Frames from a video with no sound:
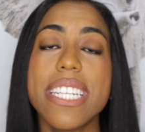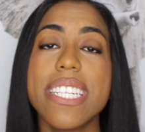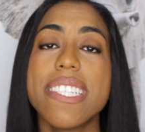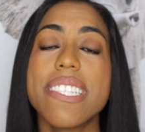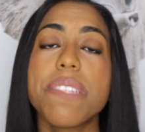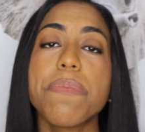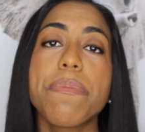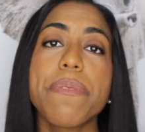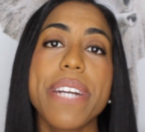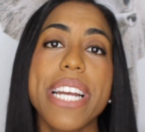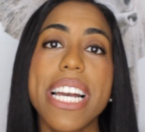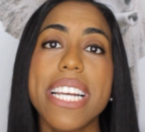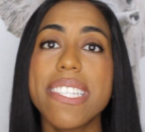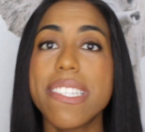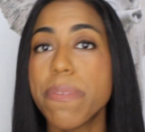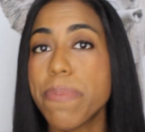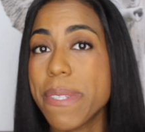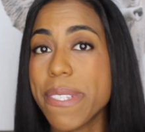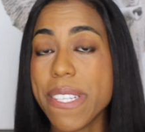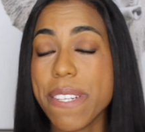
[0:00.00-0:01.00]
and it's
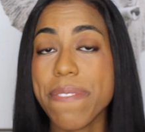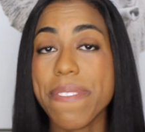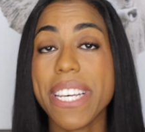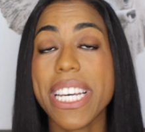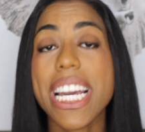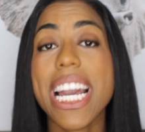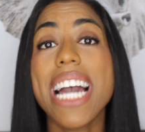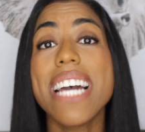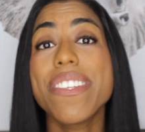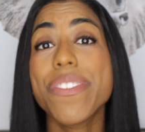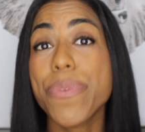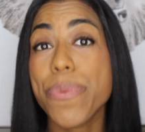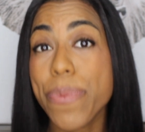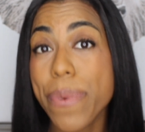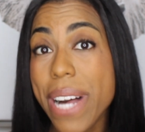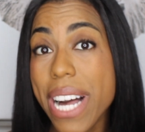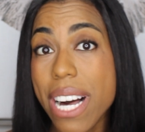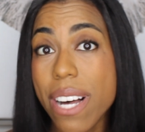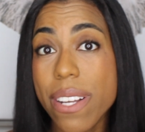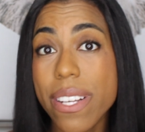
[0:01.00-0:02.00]
brand specific as
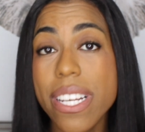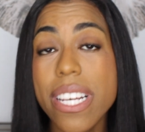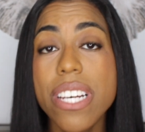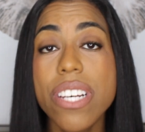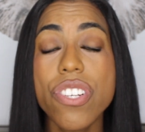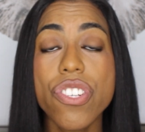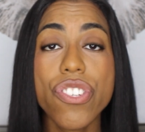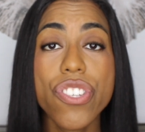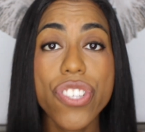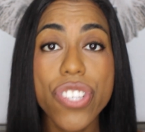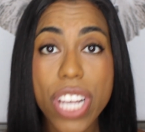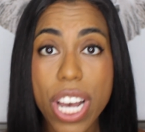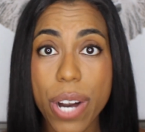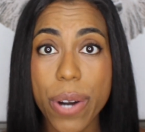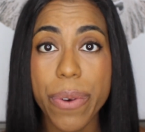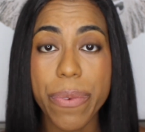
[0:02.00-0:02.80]
well. So